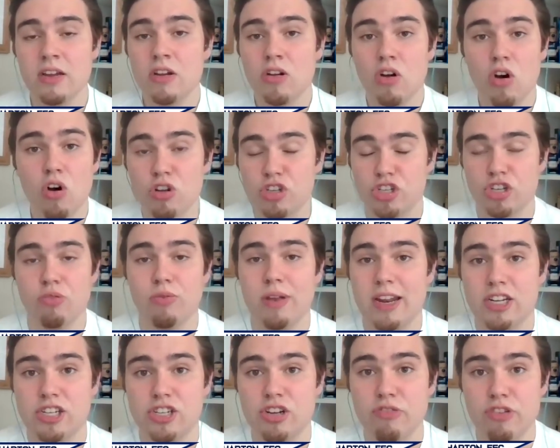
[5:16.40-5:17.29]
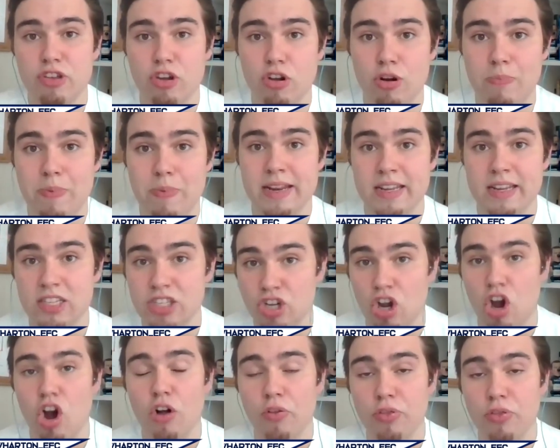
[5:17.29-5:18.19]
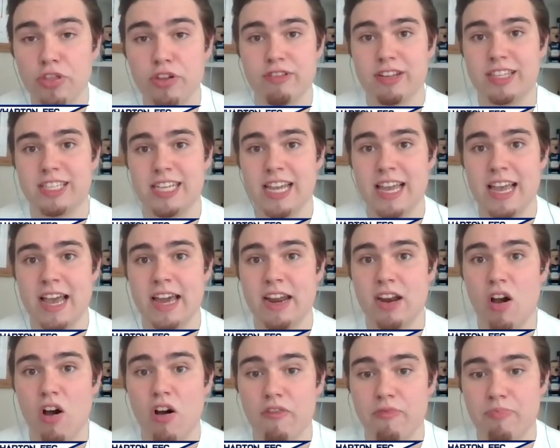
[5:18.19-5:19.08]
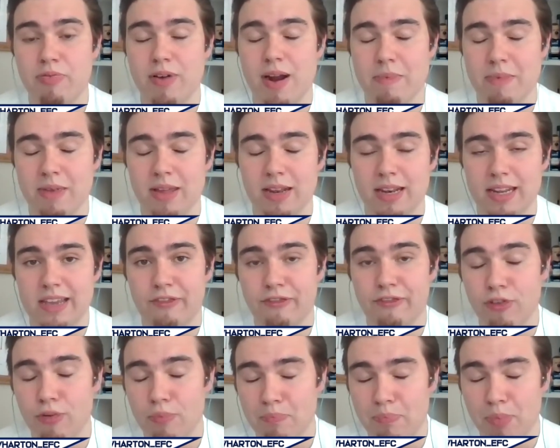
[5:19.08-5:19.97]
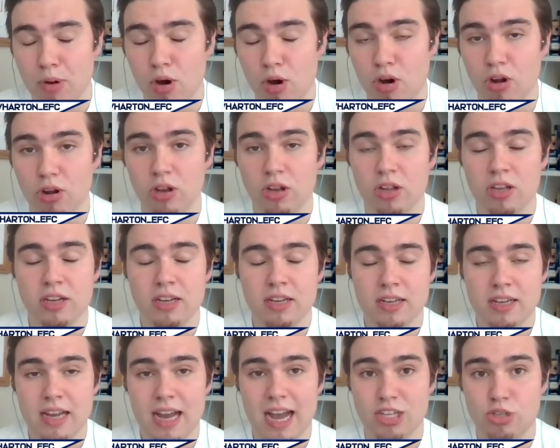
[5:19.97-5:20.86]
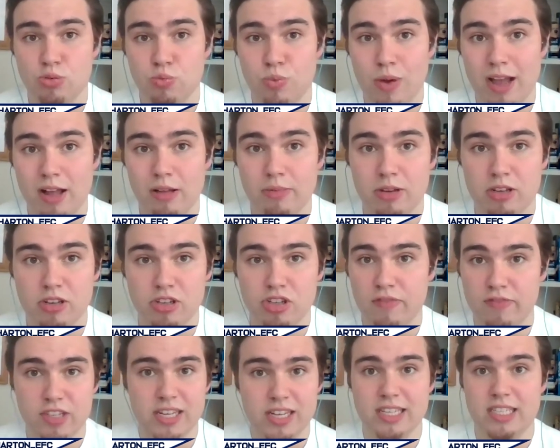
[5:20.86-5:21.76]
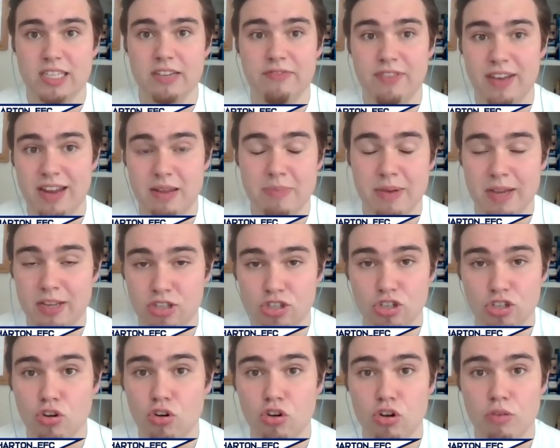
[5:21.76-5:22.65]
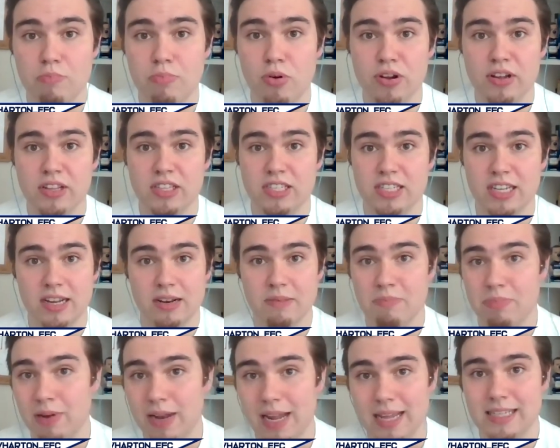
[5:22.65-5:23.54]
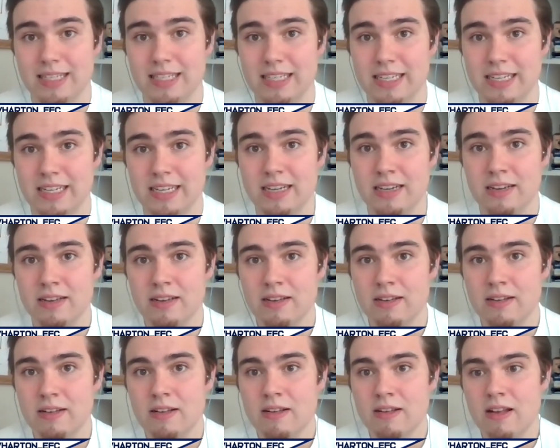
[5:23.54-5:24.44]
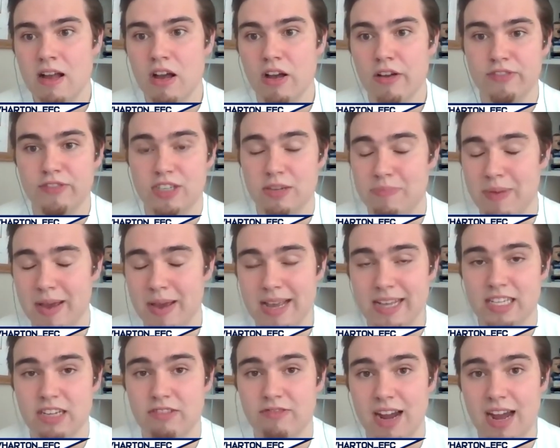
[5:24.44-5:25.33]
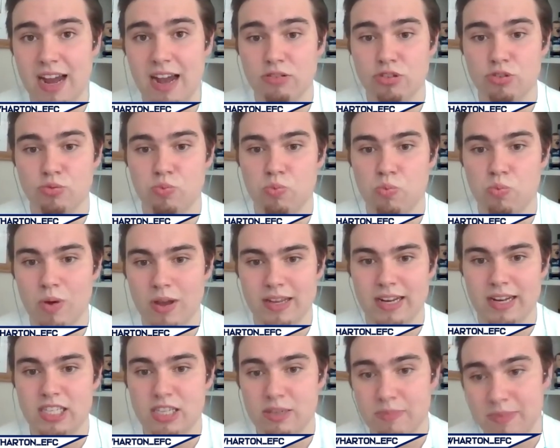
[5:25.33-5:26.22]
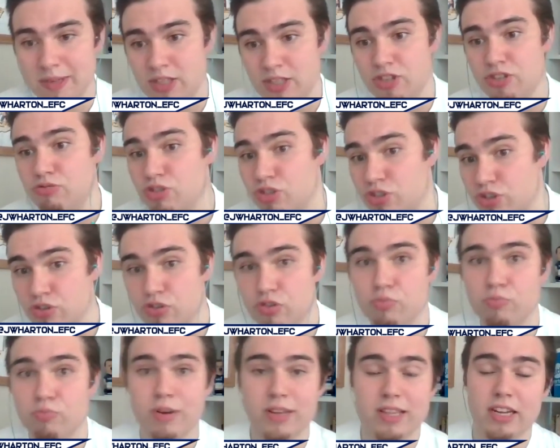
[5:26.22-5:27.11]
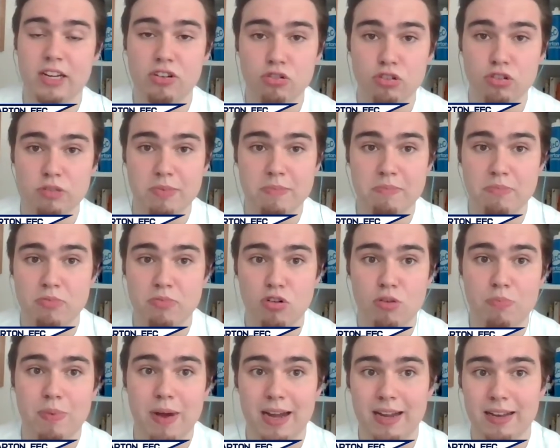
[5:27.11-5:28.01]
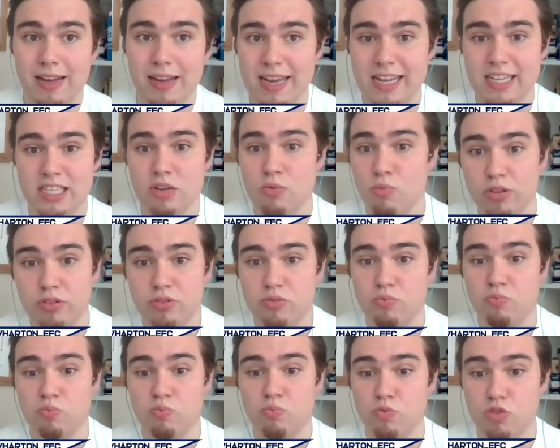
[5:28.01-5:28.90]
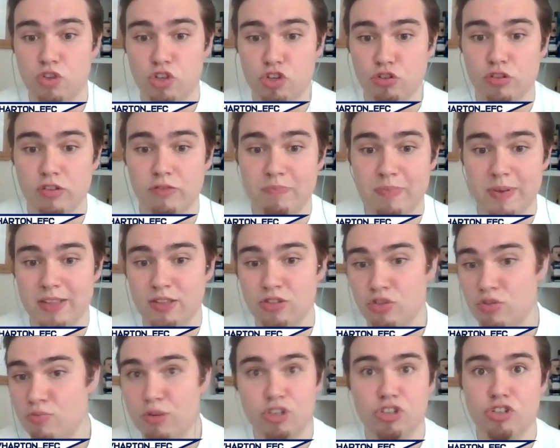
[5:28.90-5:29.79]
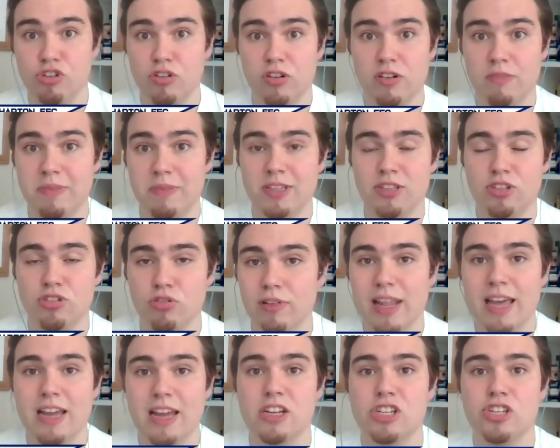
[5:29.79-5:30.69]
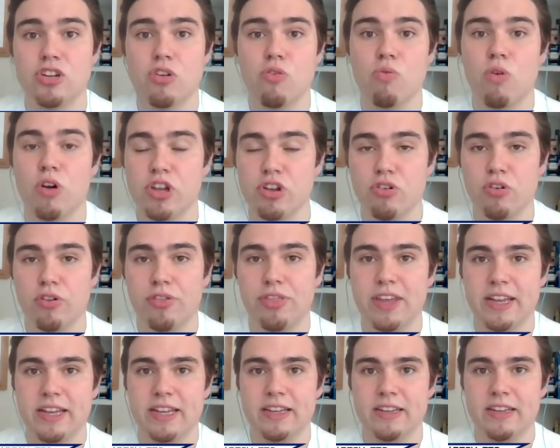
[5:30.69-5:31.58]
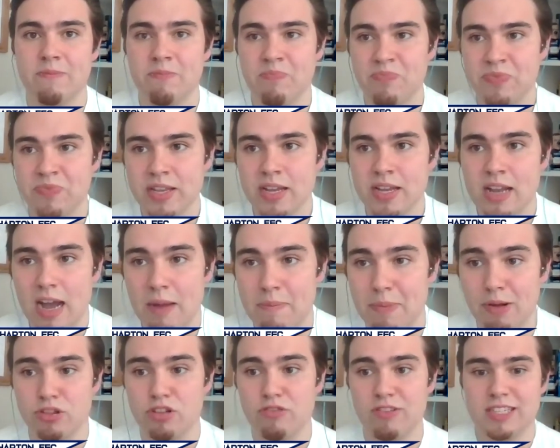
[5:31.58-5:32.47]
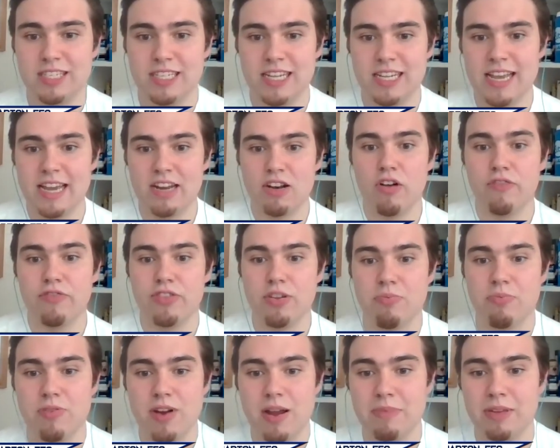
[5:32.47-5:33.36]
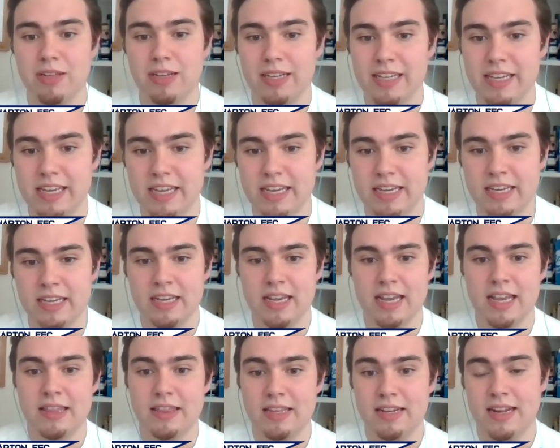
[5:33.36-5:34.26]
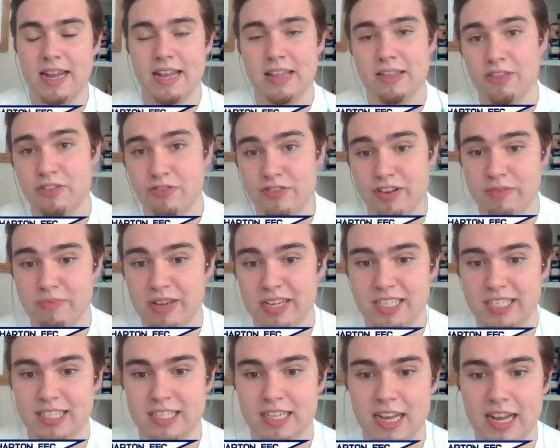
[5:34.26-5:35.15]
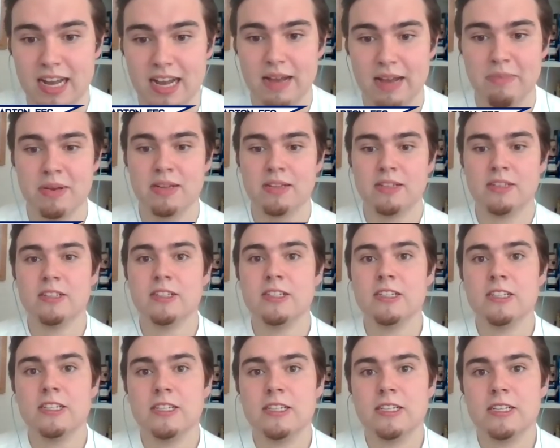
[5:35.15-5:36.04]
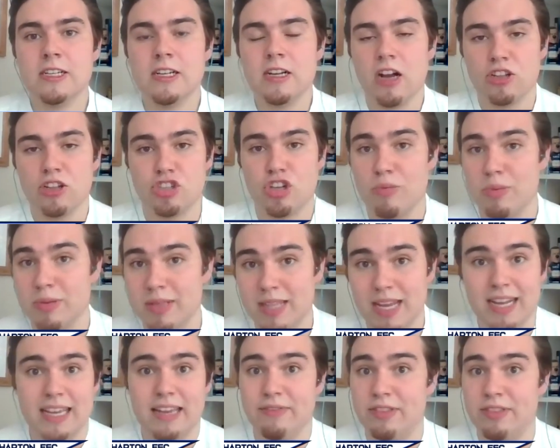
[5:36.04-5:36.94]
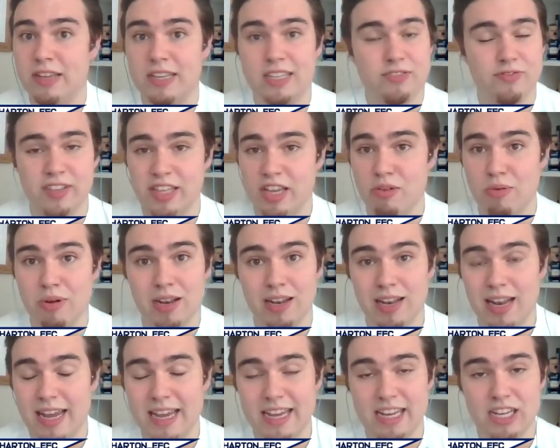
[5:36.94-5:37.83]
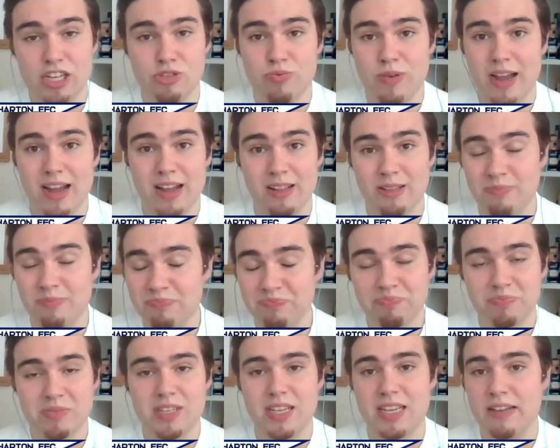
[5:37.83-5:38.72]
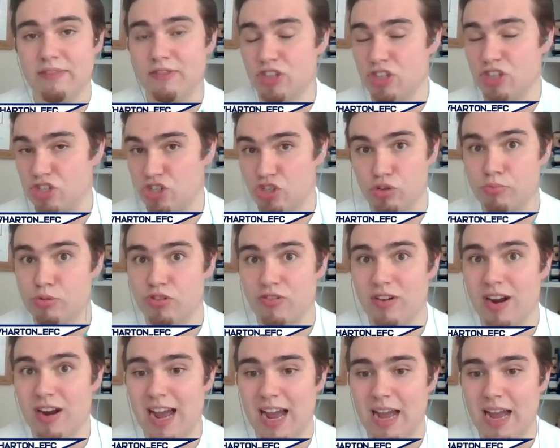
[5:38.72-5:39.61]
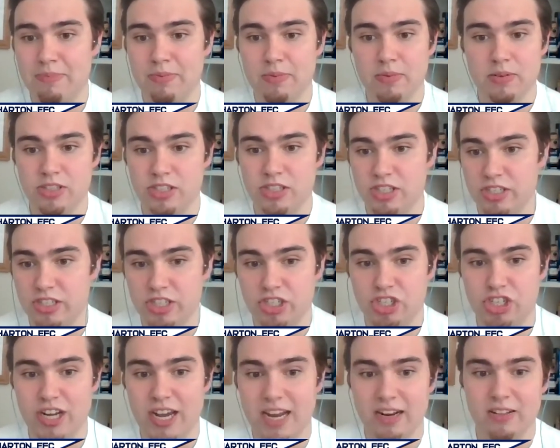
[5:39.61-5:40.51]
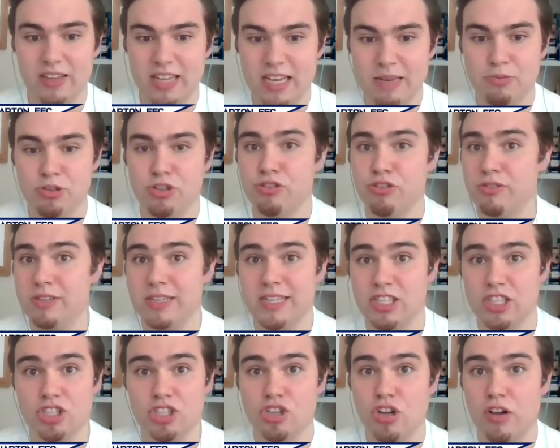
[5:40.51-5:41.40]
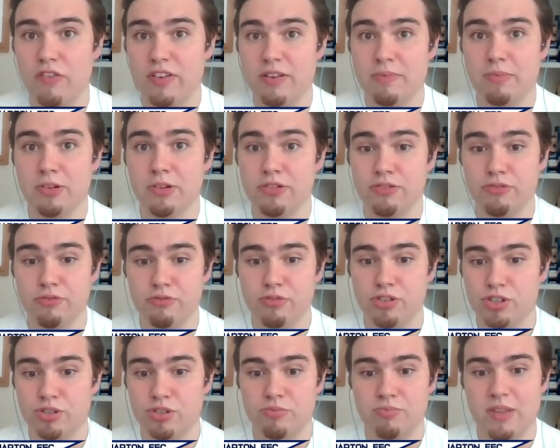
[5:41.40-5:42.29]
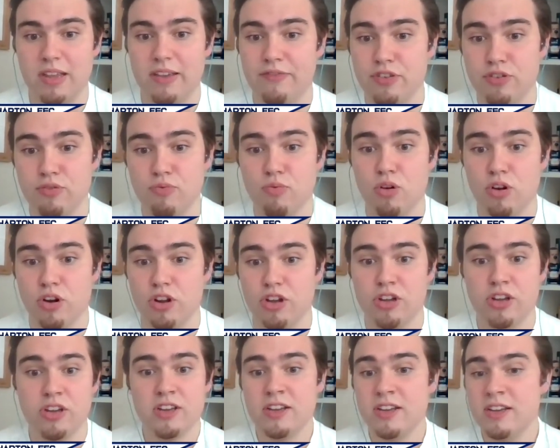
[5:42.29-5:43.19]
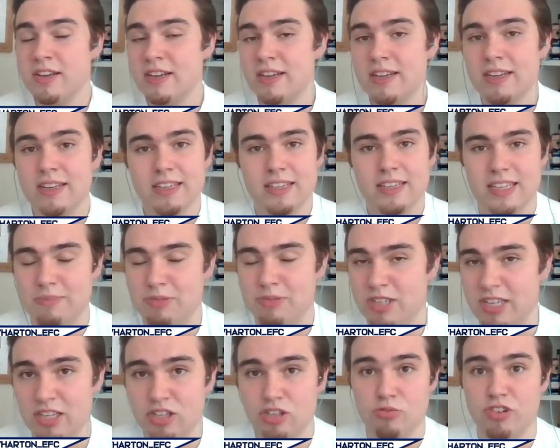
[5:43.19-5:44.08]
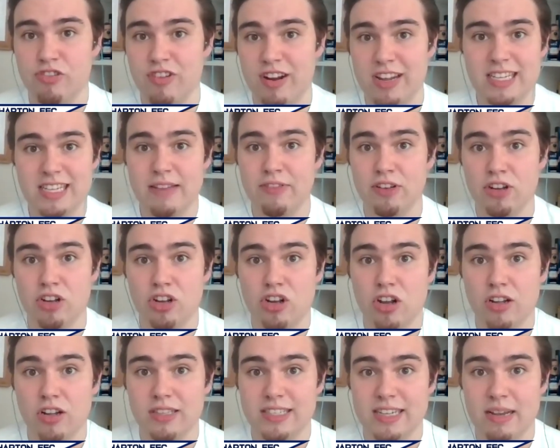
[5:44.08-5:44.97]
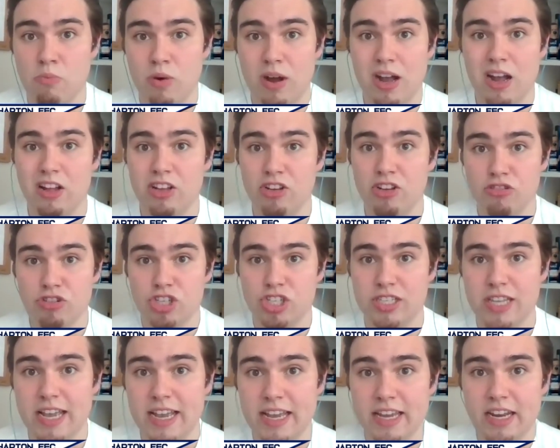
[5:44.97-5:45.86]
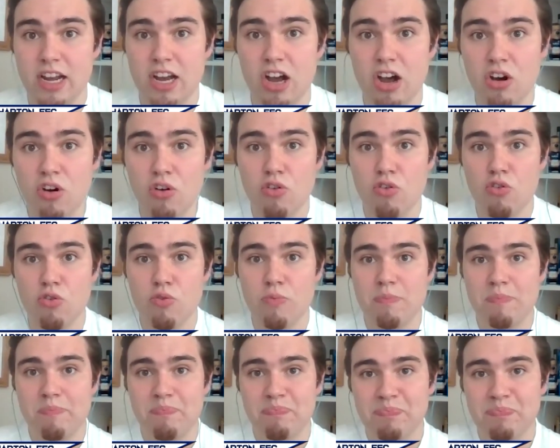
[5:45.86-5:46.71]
also let us know your opinions on the return of Premier League football as well, because obviously it's a very big talking point and plenty of debate around whether it's a bit too soon, whether it could have been brought back later, what should have been done, what shouldn't have been done. Let us know what you're thinking about the return of the Premier League in 3 weeks' time. On top of that, give this video a like as well. Give us a subscribe to the channel. Keep tuning into the Toffee Blues if you want to keep seeing great Everton content while you're staying at home.